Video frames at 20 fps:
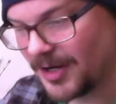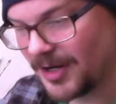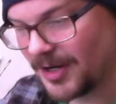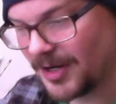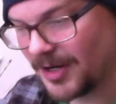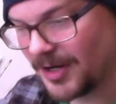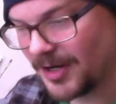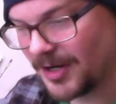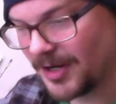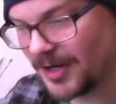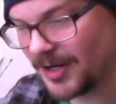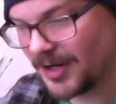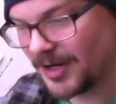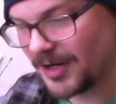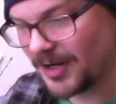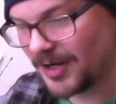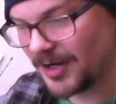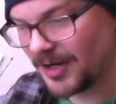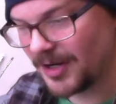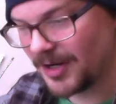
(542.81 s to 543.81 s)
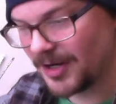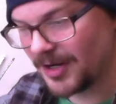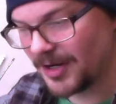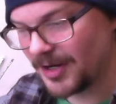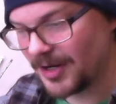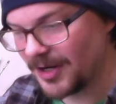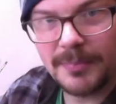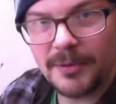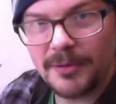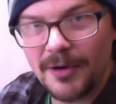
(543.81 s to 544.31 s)
the whole thing together as
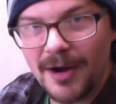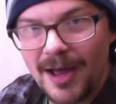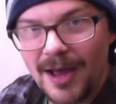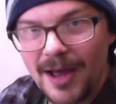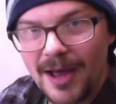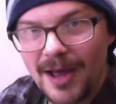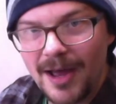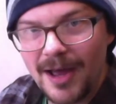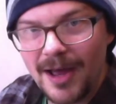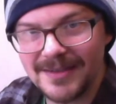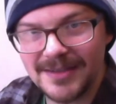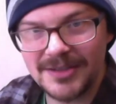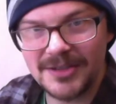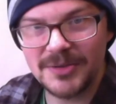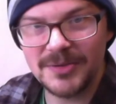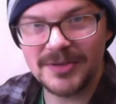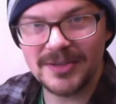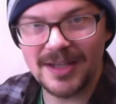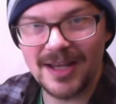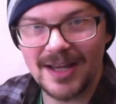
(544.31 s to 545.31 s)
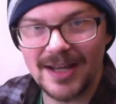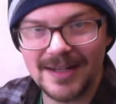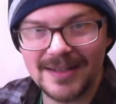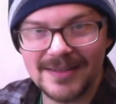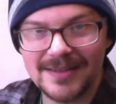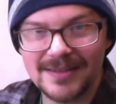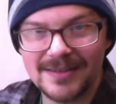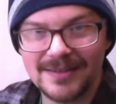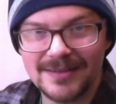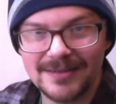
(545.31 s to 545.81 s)
best as possible right around the two
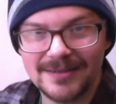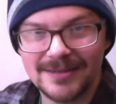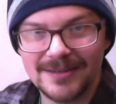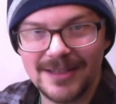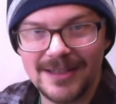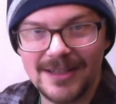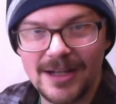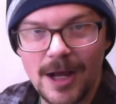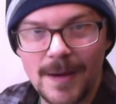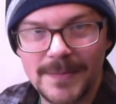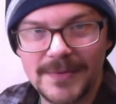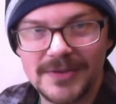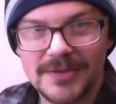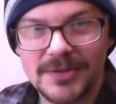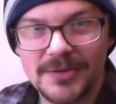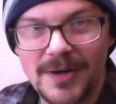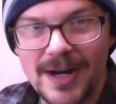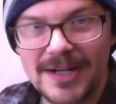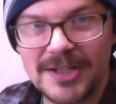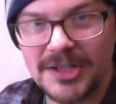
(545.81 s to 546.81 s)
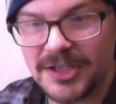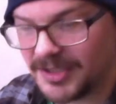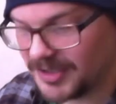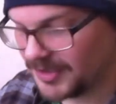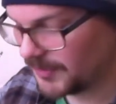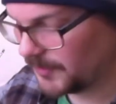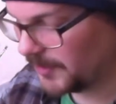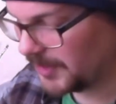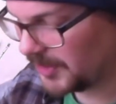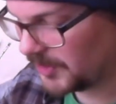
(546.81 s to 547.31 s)
sides in opposite
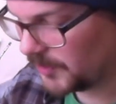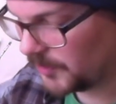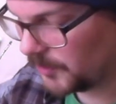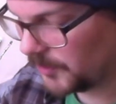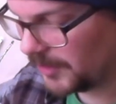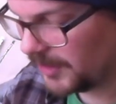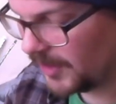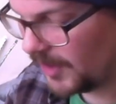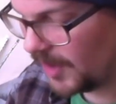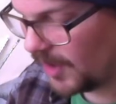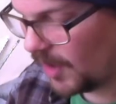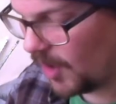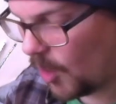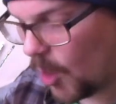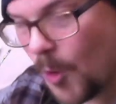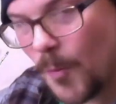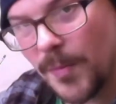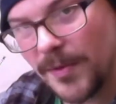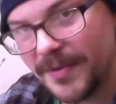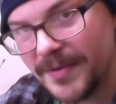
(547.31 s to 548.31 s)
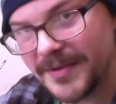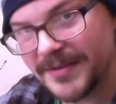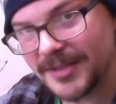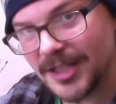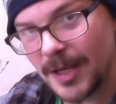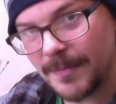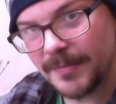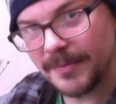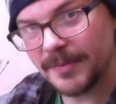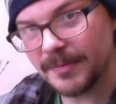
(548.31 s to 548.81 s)
directions, which would
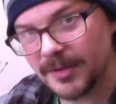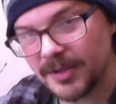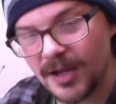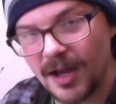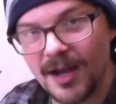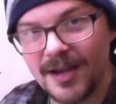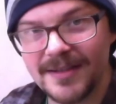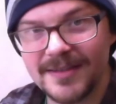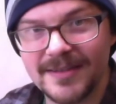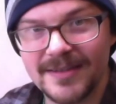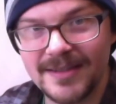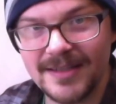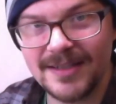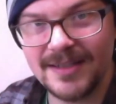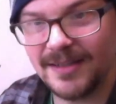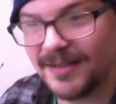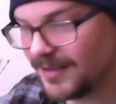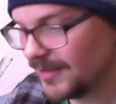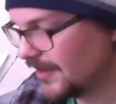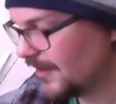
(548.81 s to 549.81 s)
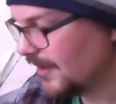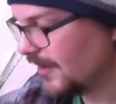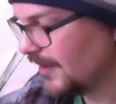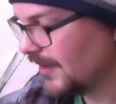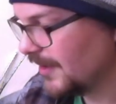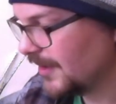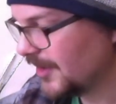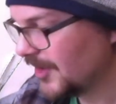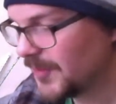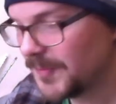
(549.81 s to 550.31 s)
open this up and cause the
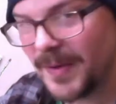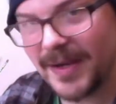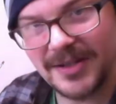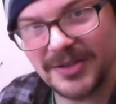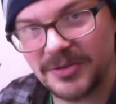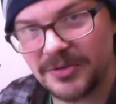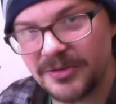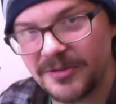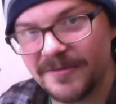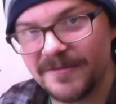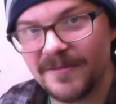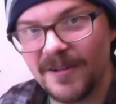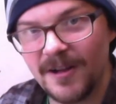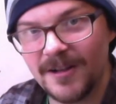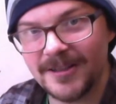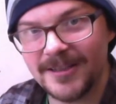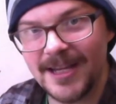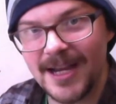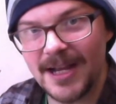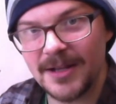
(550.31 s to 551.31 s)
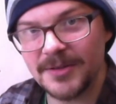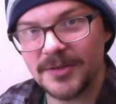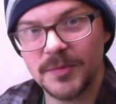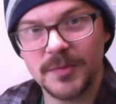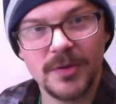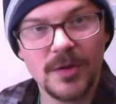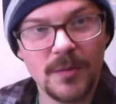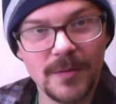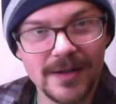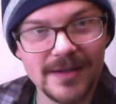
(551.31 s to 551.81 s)
spacer to fall
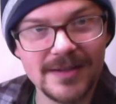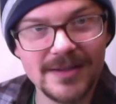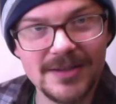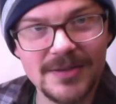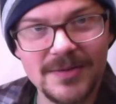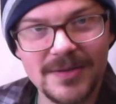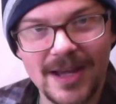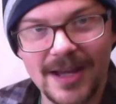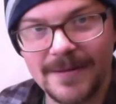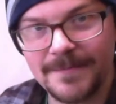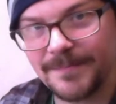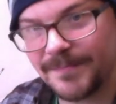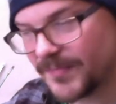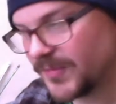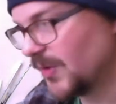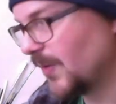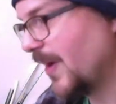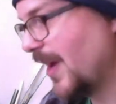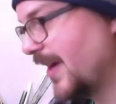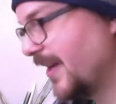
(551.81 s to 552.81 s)
down. So we don't want it to do that.